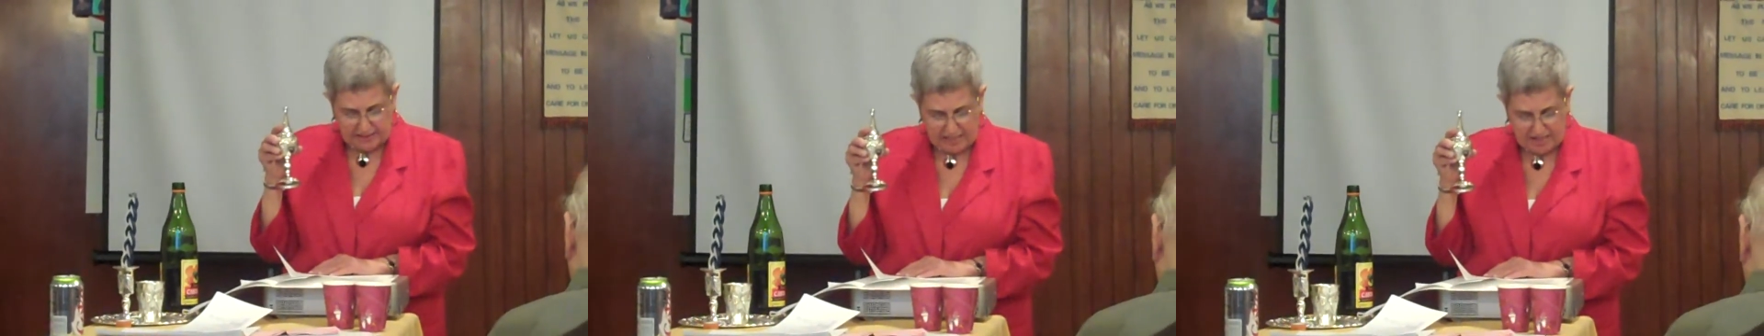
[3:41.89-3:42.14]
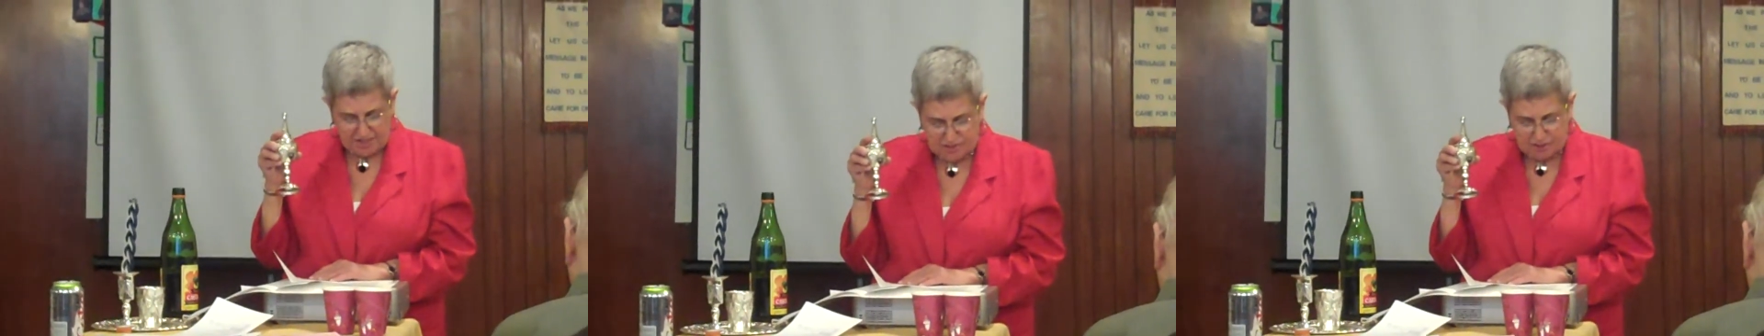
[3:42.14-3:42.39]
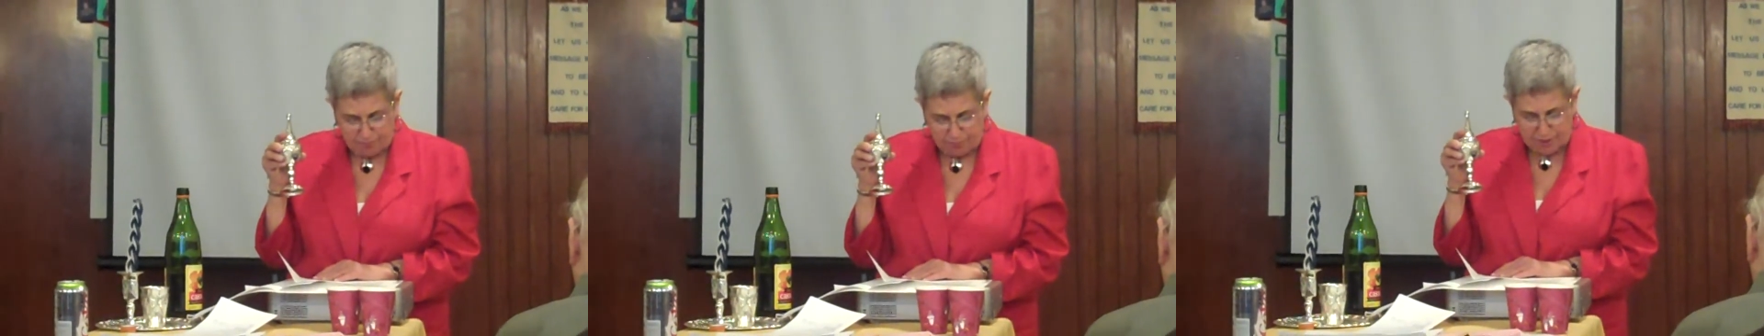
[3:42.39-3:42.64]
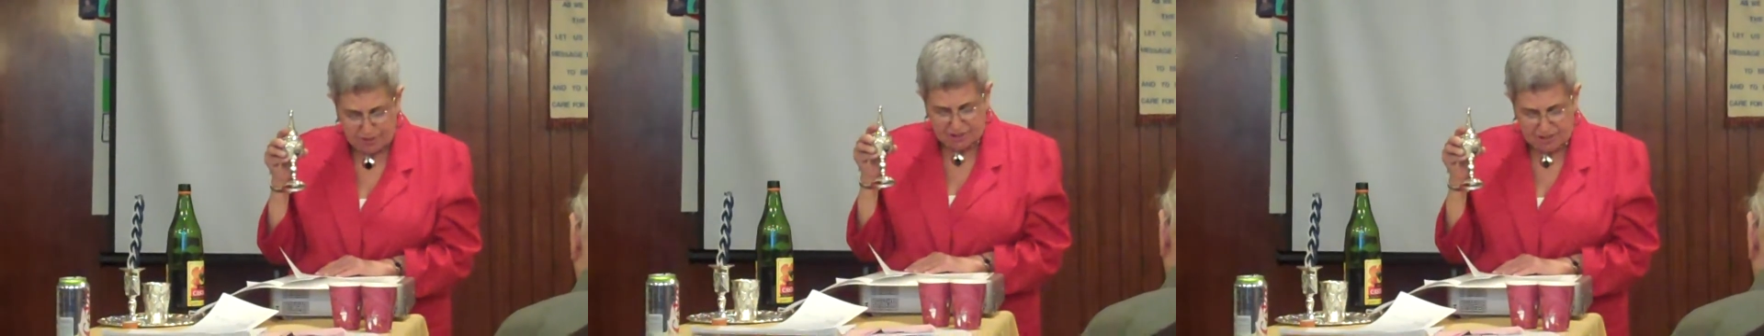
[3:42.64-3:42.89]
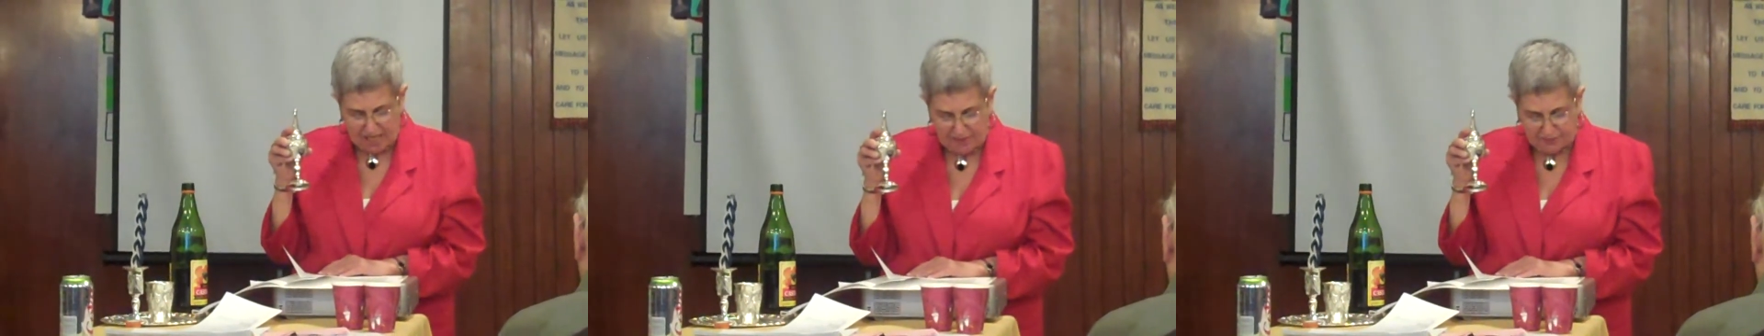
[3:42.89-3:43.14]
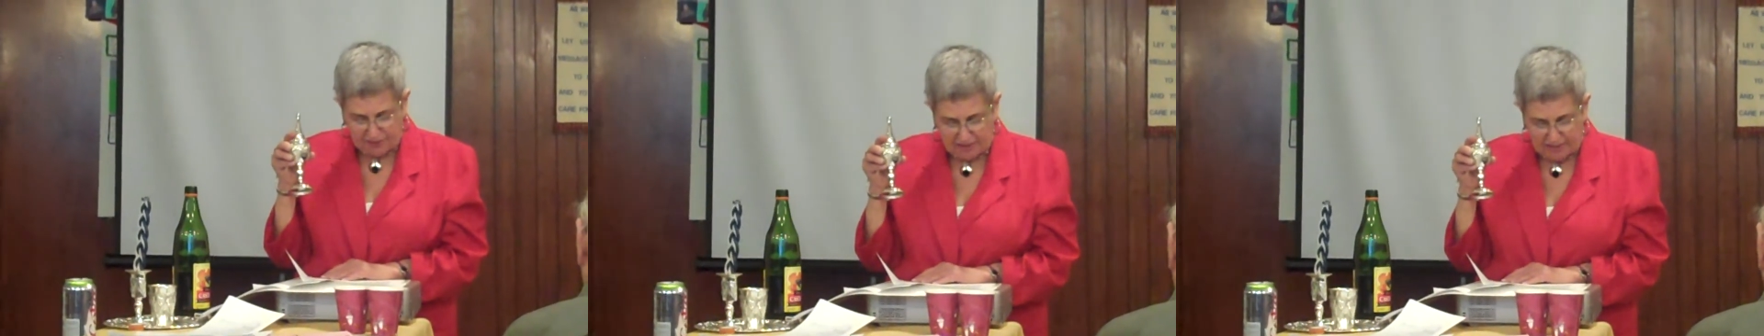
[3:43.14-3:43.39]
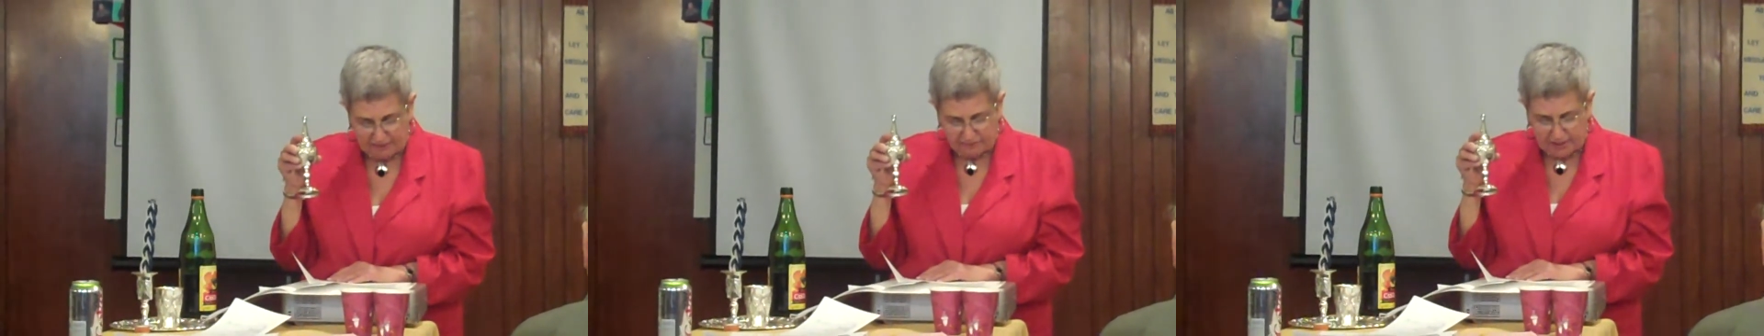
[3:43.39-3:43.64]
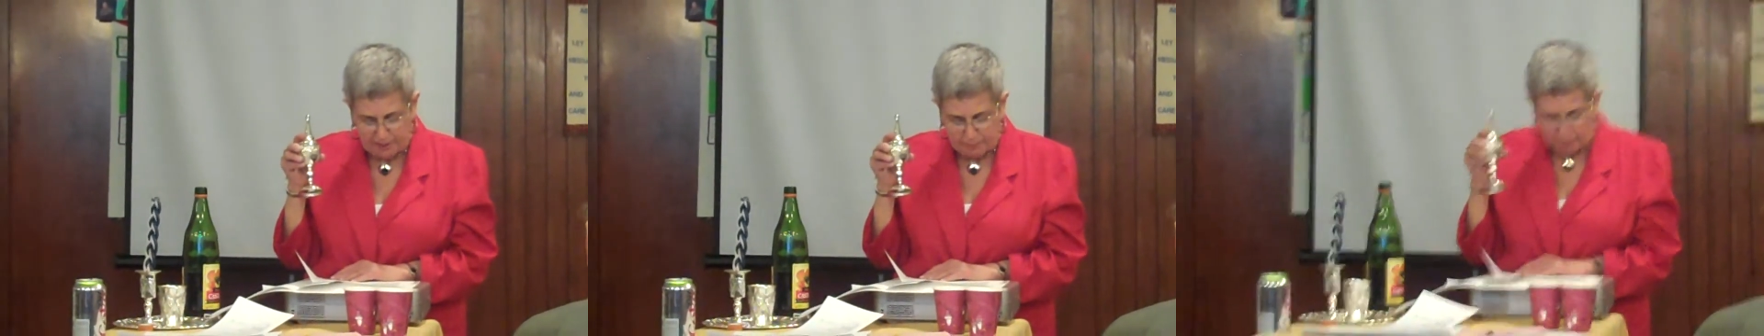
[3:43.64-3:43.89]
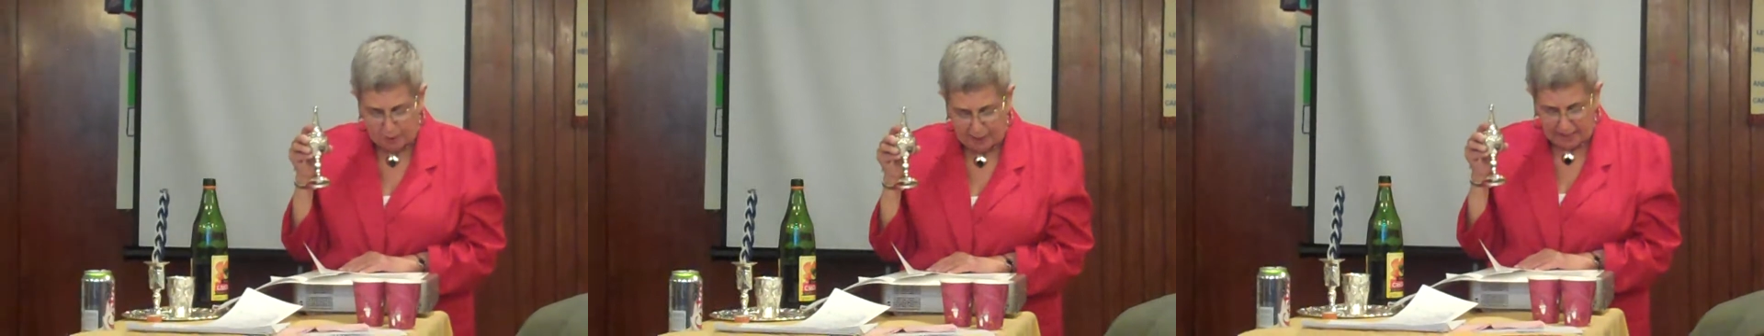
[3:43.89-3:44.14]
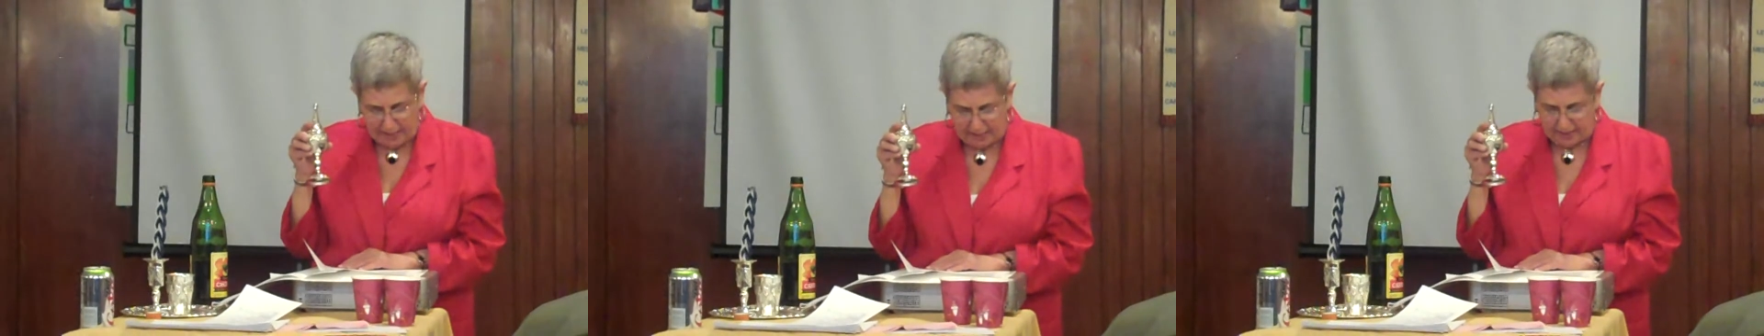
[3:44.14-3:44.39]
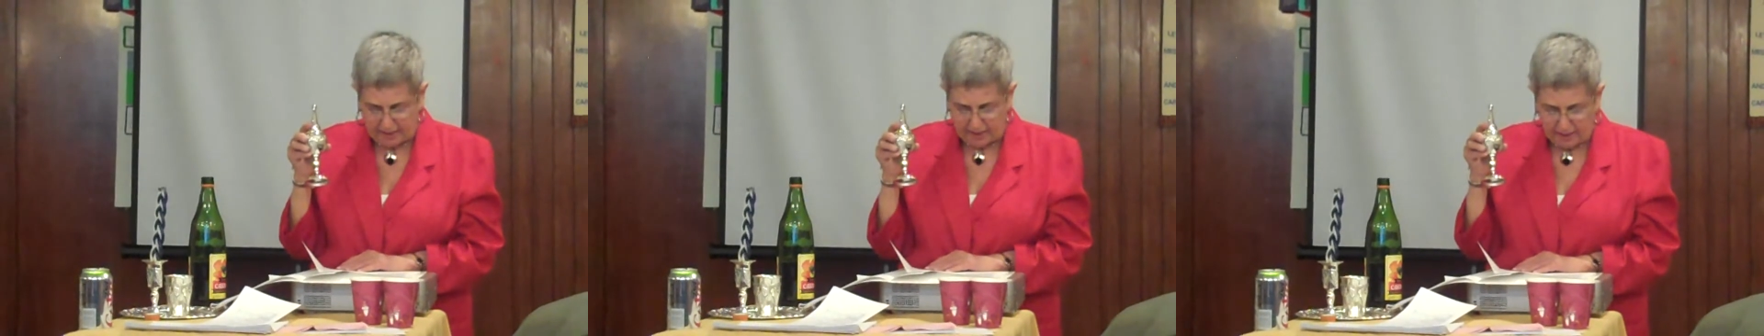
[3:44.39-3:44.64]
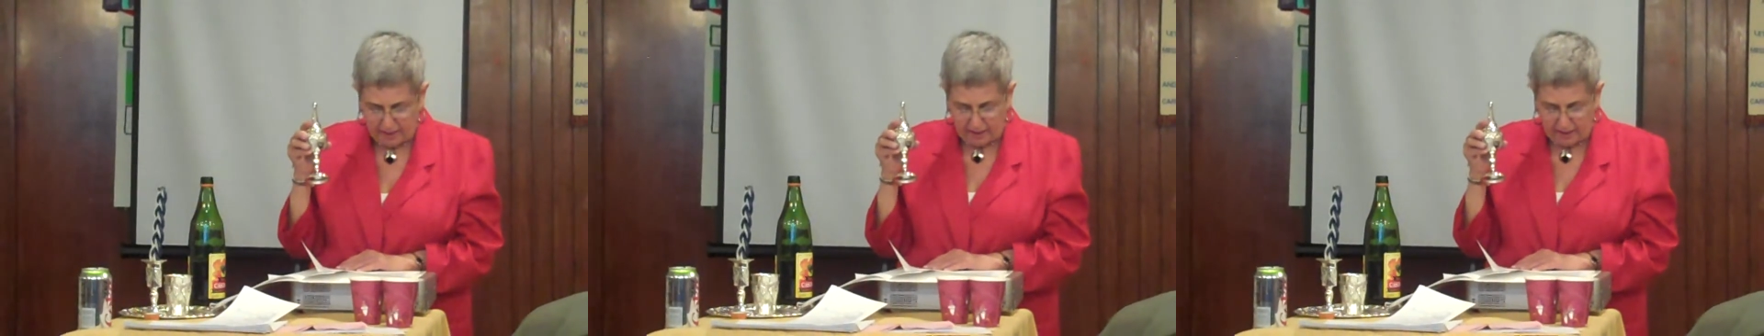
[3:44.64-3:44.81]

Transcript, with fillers: let us appreciate the lovely bouquet